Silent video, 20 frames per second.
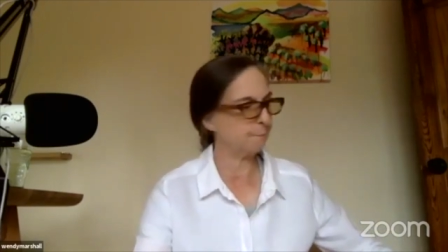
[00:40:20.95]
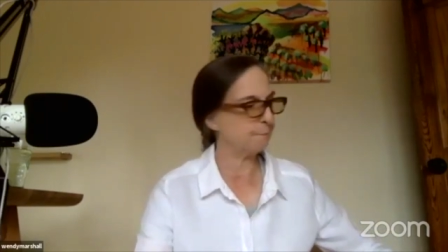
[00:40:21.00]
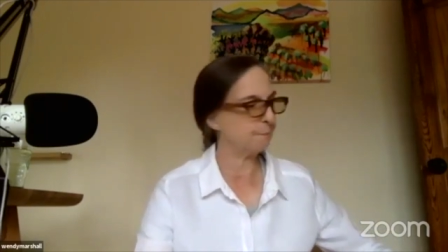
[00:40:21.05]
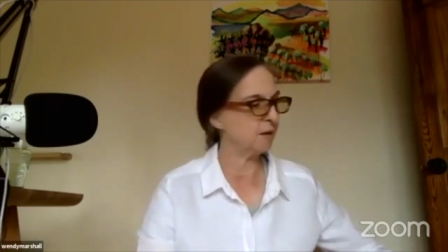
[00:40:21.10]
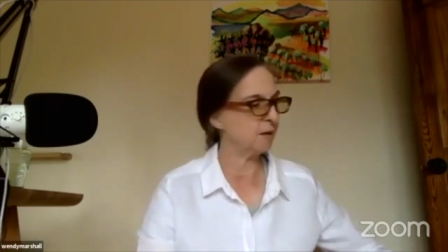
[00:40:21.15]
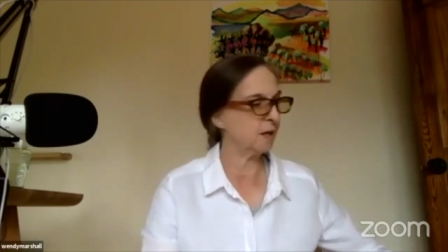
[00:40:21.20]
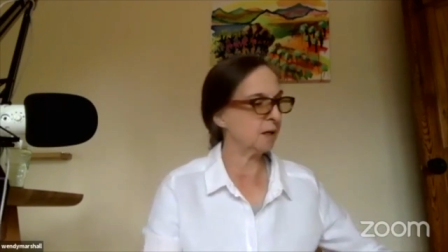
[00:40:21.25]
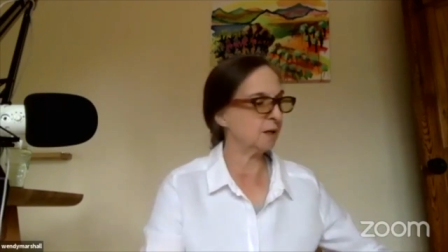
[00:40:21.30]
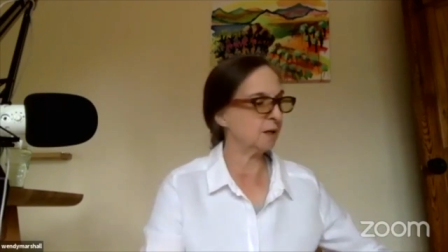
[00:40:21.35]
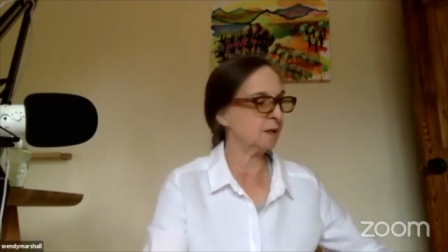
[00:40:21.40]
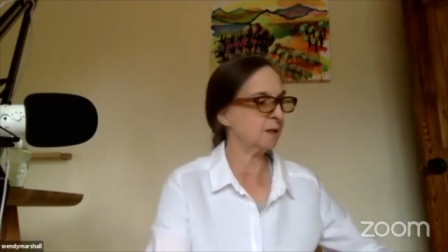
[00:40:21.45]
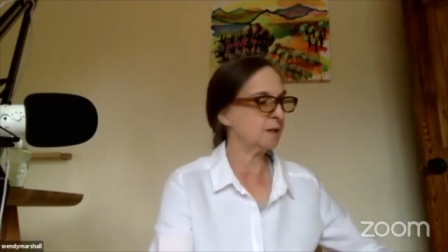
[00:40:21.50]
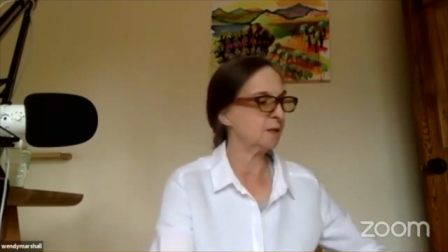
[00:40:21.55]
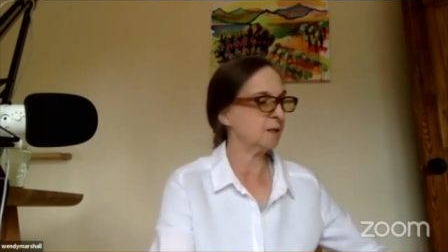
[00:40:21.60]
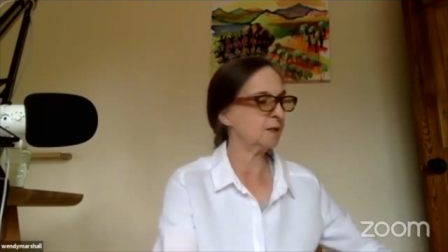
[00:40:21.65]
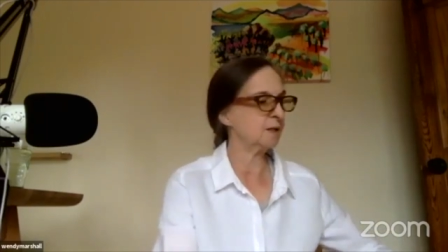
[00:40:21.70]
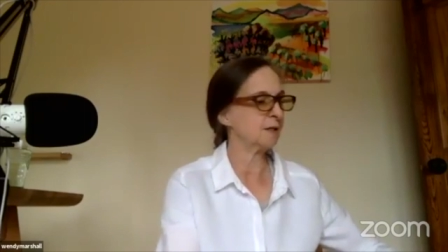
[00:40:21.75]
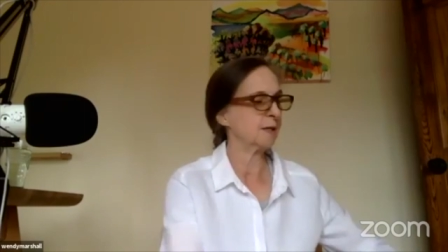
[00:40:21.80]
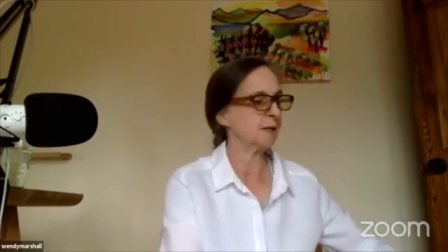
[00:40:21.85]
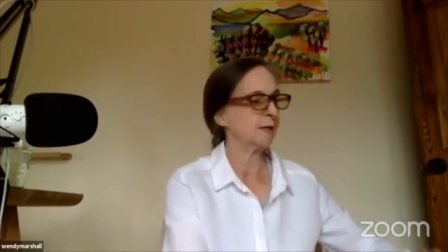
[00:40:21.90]

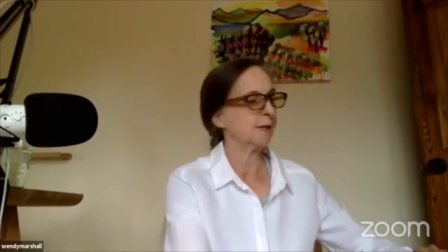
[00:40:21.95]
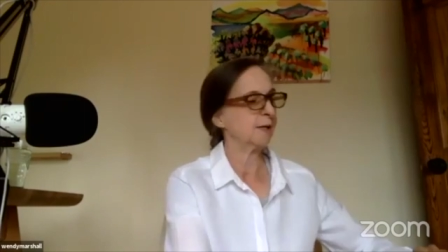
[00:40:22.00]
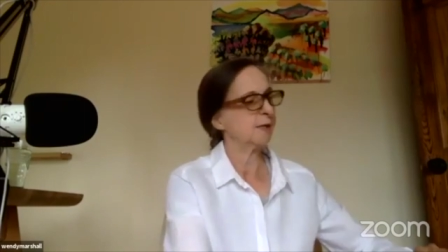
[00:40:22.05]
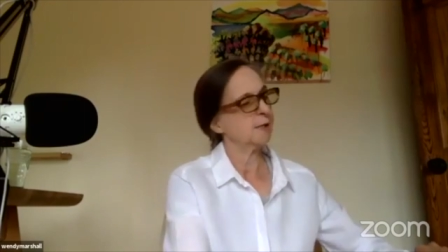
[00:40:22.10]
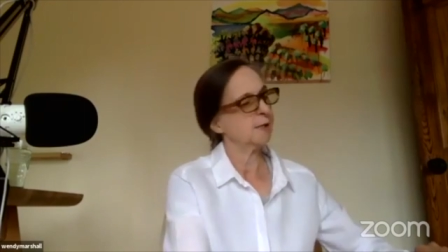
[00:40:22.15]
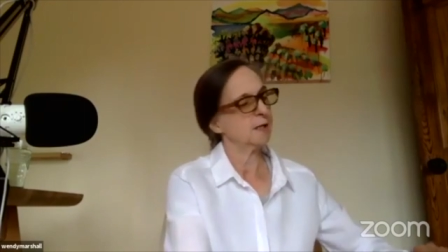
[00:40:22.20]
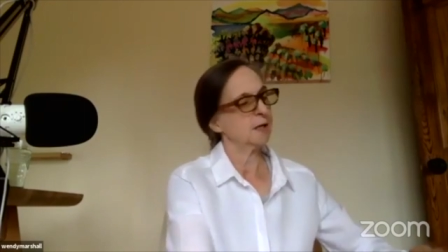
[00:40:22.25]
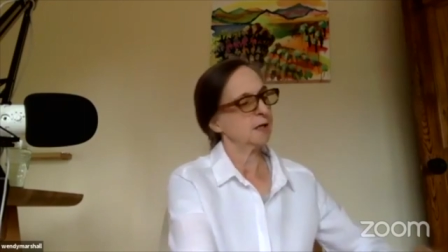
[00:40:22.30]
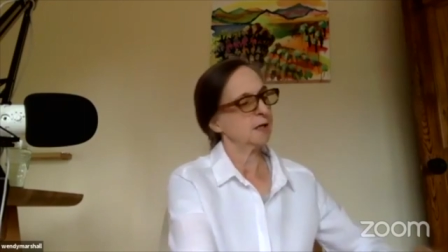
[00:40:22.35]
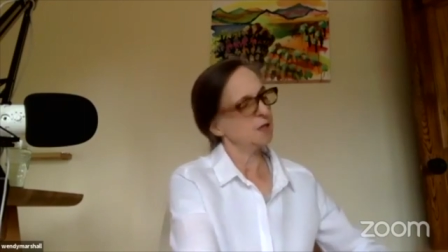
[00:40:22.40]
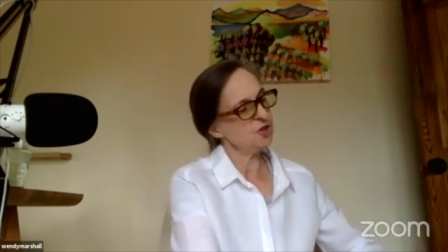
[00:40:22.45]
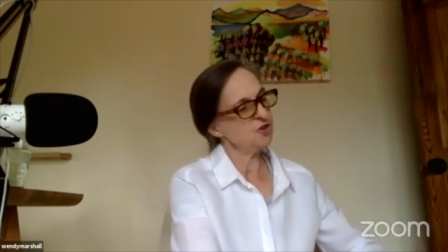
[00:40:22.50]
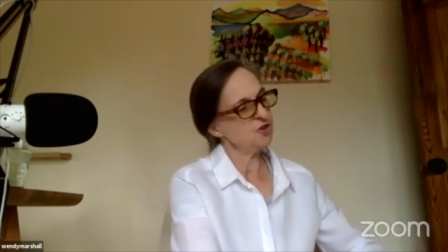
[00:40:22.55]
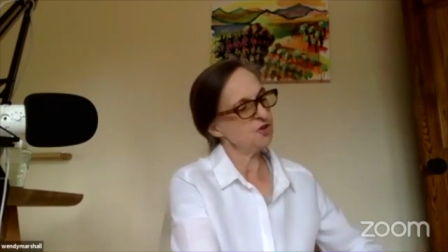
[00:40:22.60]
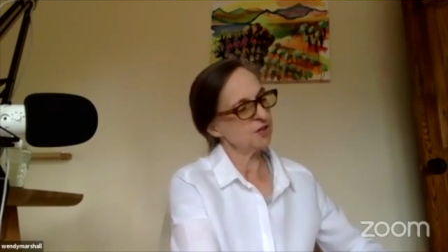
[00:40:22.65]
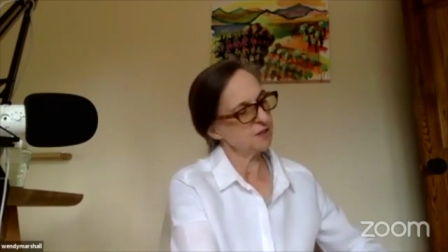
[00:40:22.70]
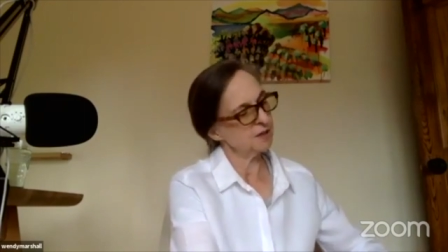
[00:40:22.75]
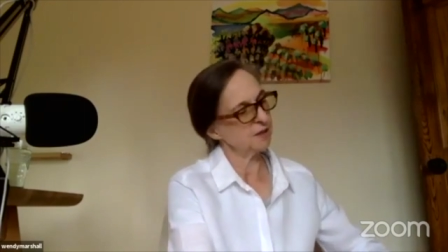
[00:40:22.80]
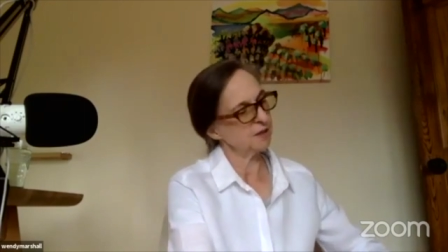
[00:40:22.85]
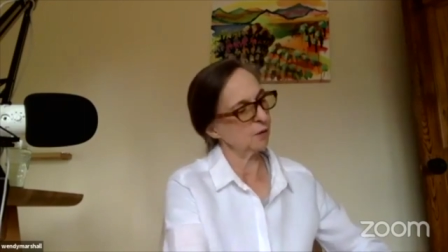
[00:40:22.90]
is an
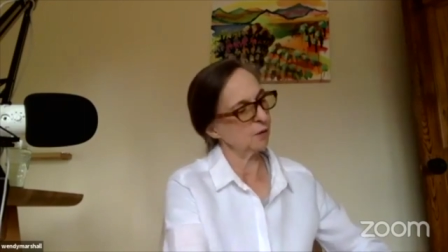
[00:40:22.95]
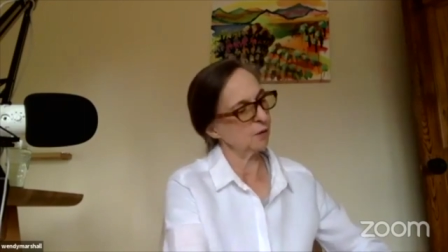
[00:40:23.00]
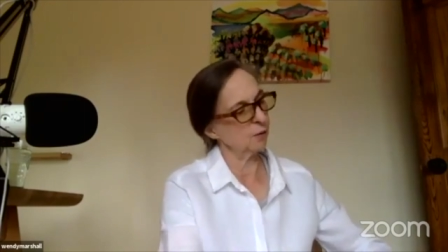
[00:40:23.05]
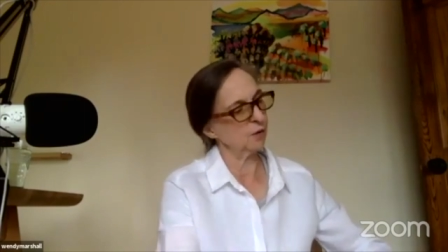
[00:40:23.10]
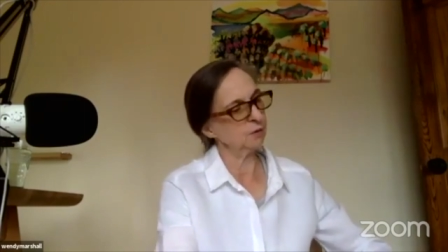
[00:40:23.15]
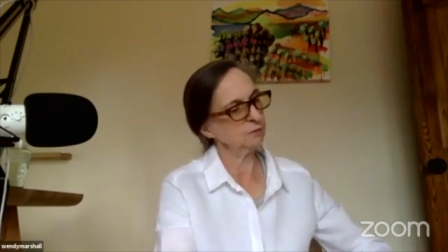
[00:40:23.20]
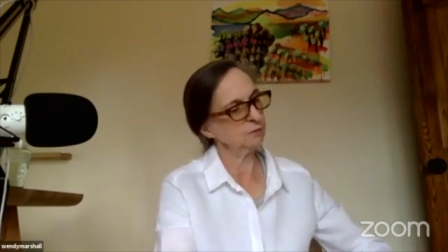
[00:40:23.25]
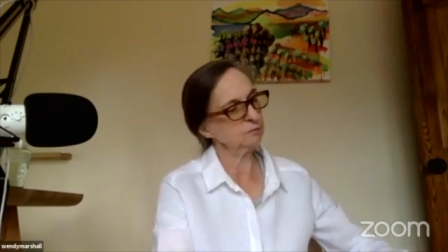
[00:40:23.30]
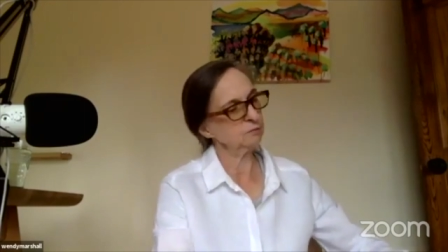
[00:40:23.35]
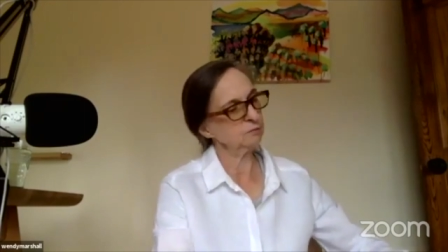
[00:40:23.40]
interesting one.